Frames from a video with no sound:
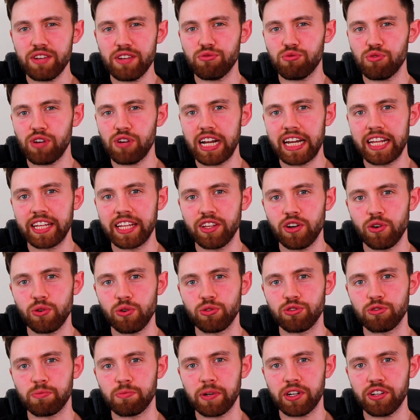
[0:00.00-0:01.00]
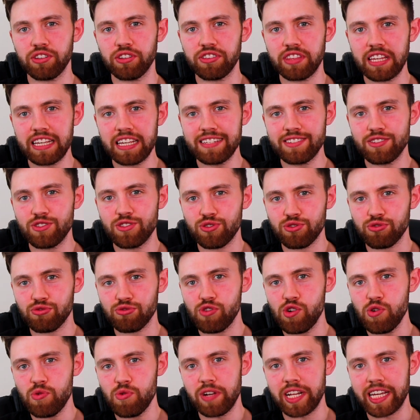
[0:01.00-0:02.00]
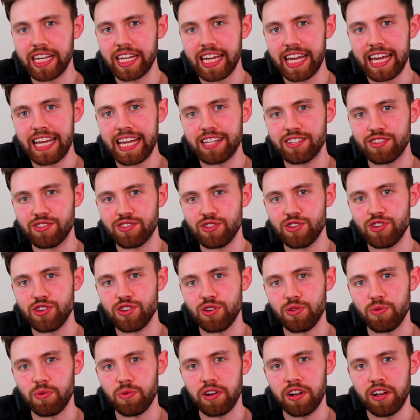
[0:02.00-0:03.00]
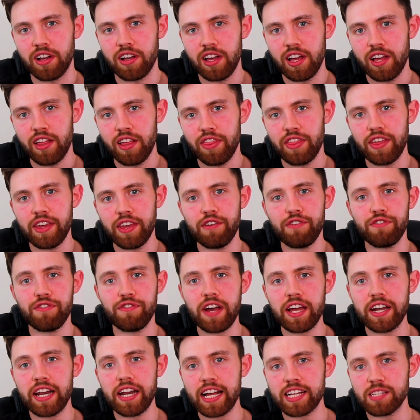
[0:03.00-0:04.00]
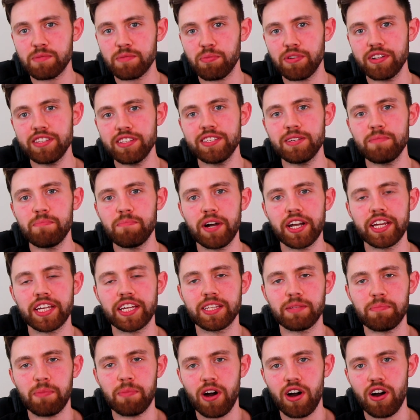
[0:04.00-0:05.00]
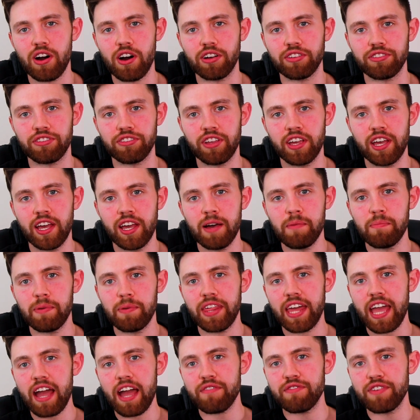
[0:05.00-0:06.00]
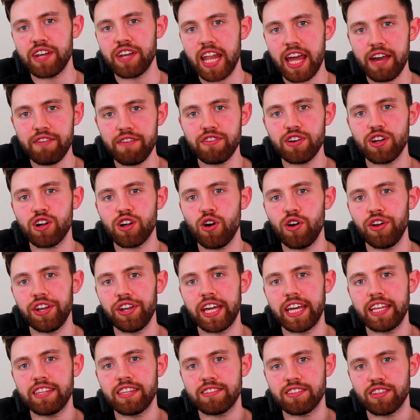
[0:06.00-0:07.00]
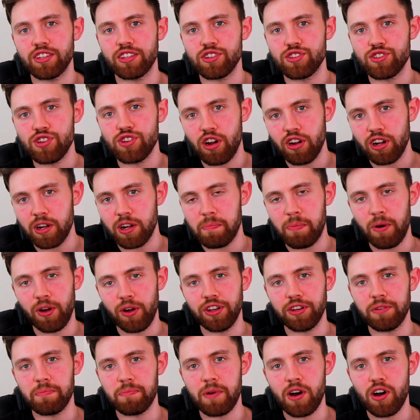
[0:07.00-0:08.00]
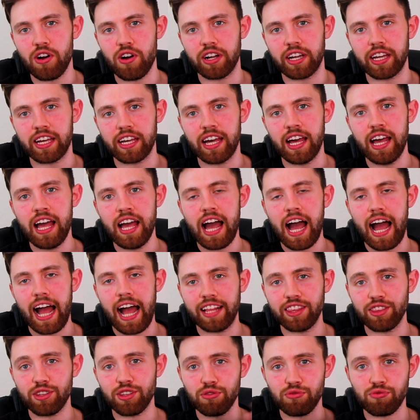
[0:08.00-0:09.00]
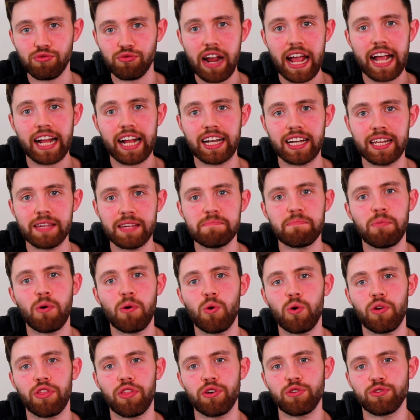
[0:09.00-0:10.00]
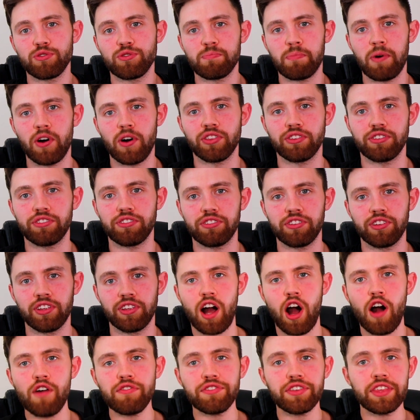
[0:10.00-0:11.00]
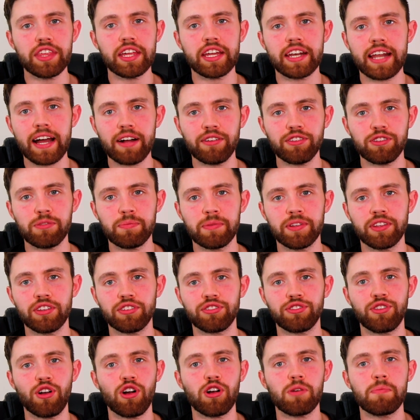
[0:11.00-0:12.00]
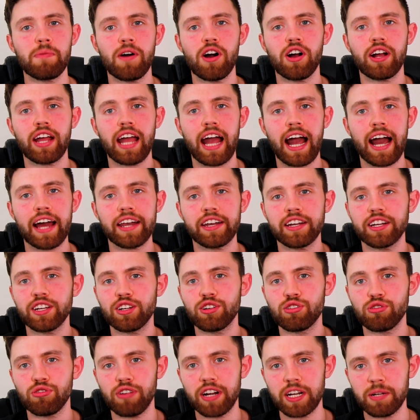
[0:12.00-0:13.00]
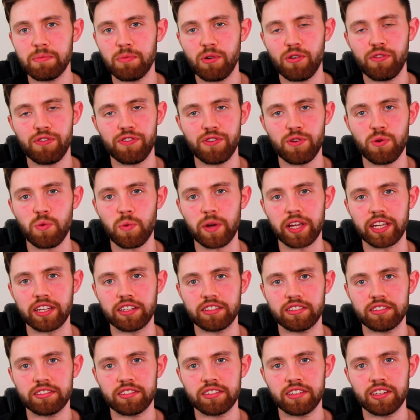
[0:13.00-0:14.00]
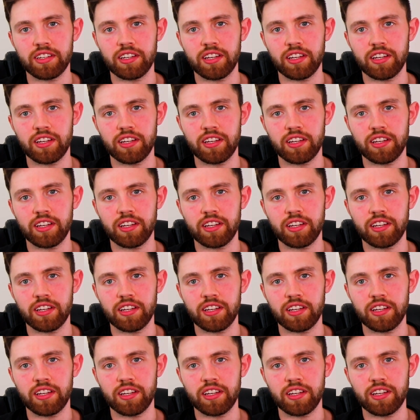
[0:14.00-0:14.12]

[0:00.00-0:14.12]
really knows, because this truly is new. The Fed has printed money in the past, but they have never gone into the junk bond market and directly bought those bonds. After the announcement, the stock market had an incredible few weeks.